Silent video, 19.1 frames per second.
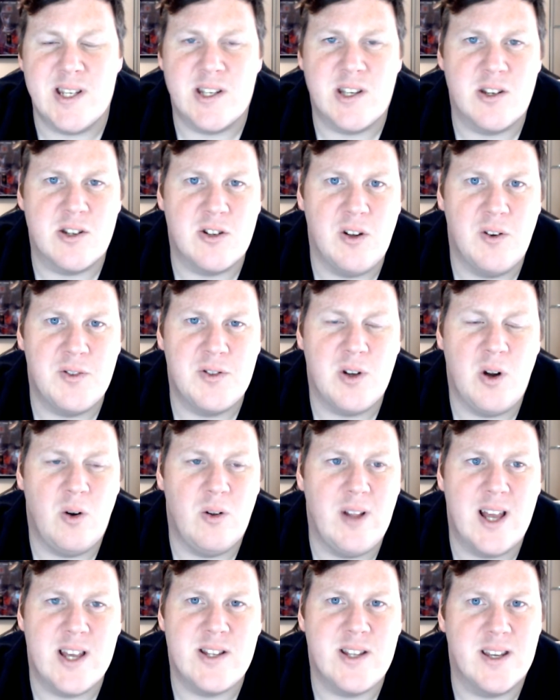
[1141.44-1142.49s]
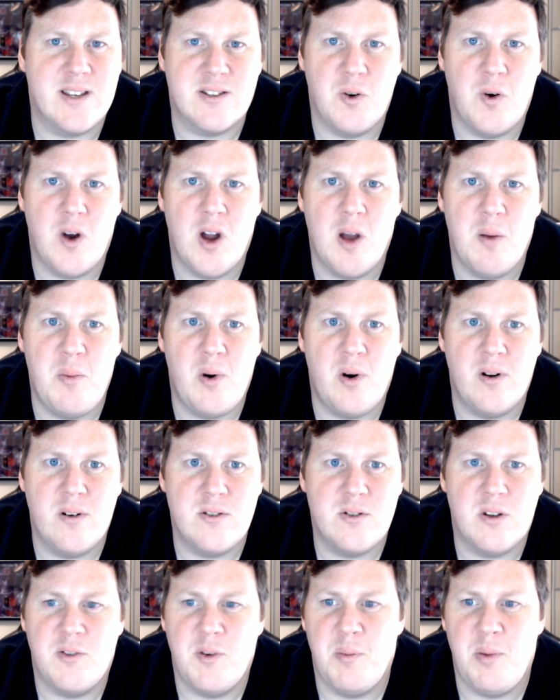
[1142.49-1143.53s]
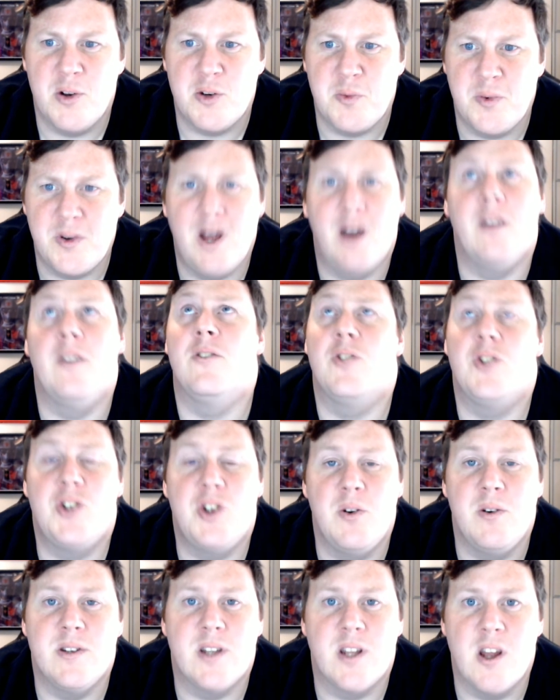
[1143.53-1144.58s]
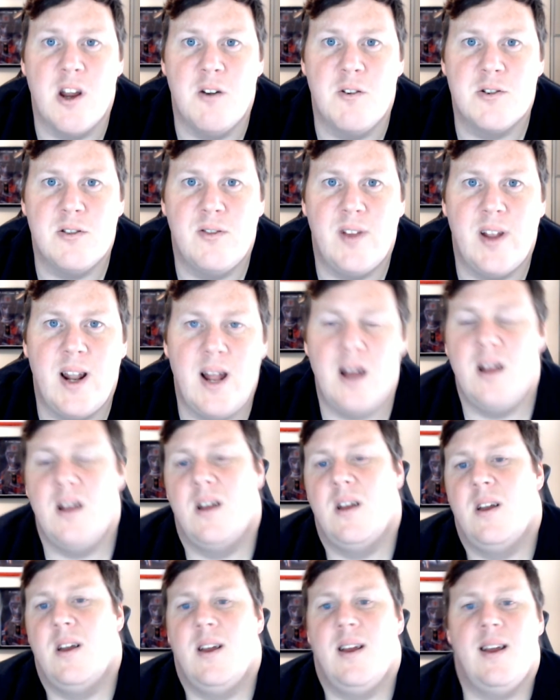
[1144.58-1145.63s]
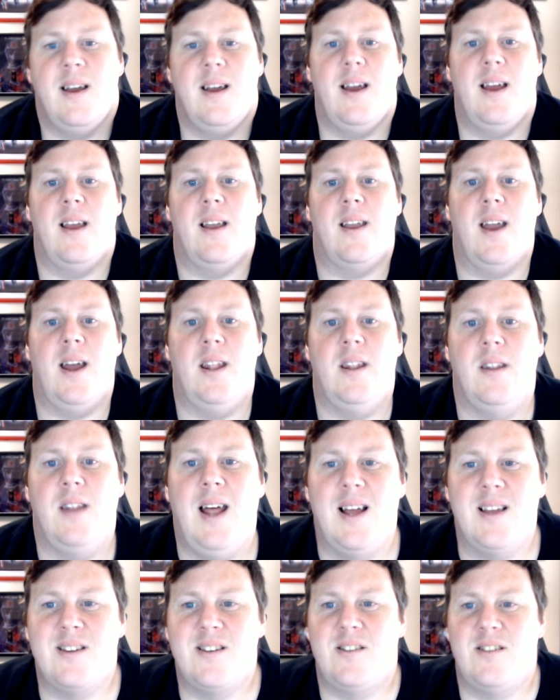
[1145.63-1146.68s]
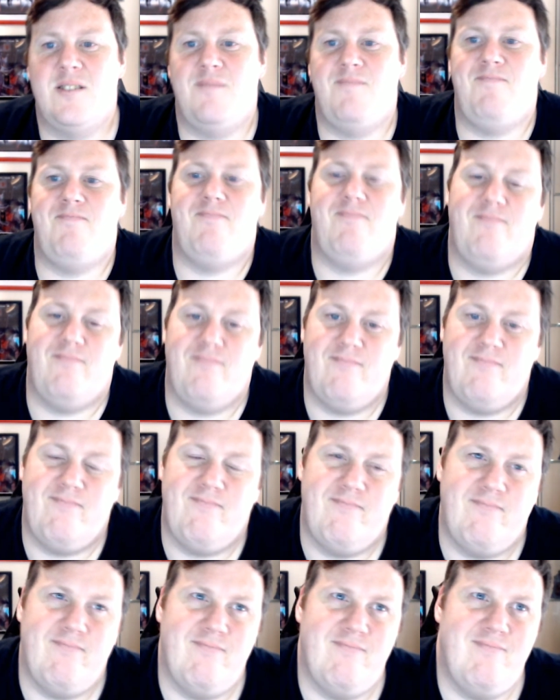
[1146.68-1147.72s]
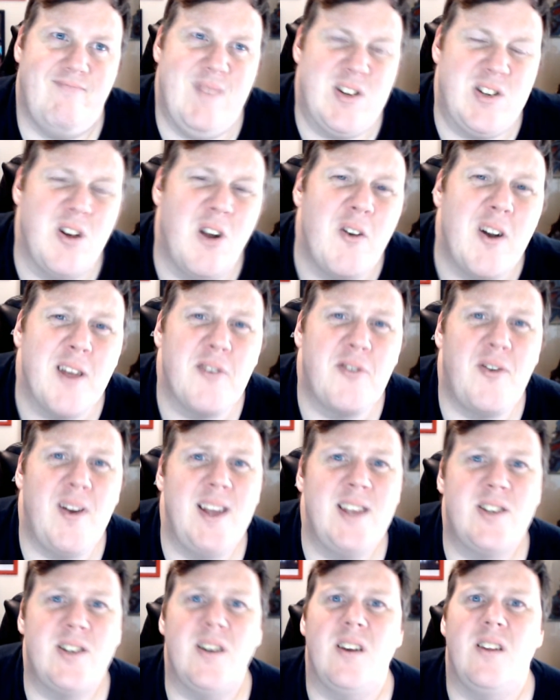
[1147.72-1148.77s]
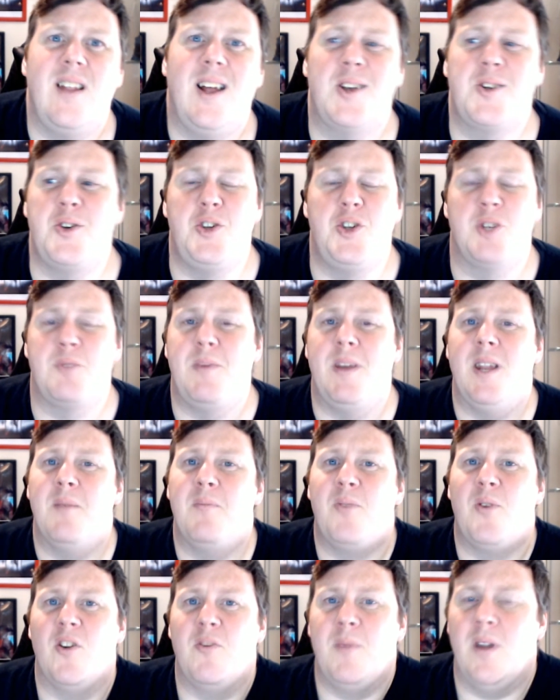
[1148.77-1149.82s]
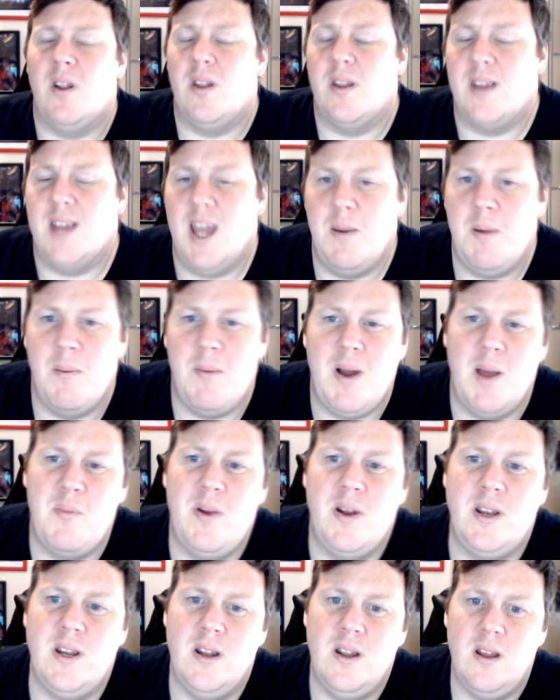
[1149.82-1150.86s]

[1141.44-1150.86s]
and stuff, so less things go airborne, so if you put something down it doesn't shoot into the air and stuff like that. Again, it's not really a feature, that should just be an improvement on the game in my opinion.